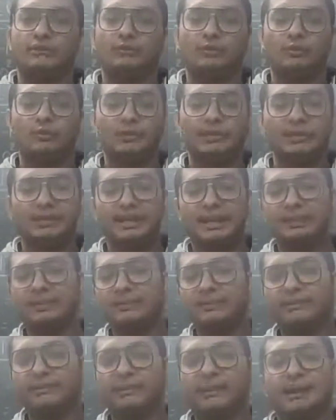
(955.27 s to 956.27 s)
from the
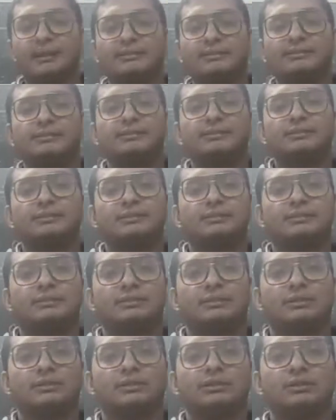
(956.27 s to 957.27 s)
next class
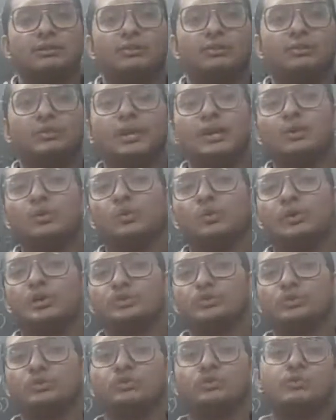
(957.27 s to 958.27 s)
we are
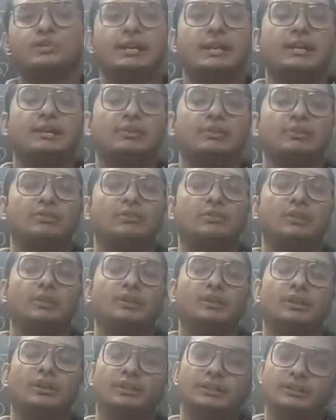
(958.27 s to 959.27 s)
going to start
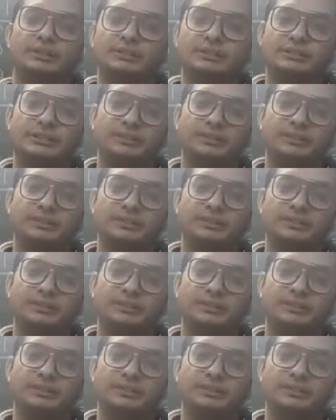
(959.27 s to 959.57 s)
another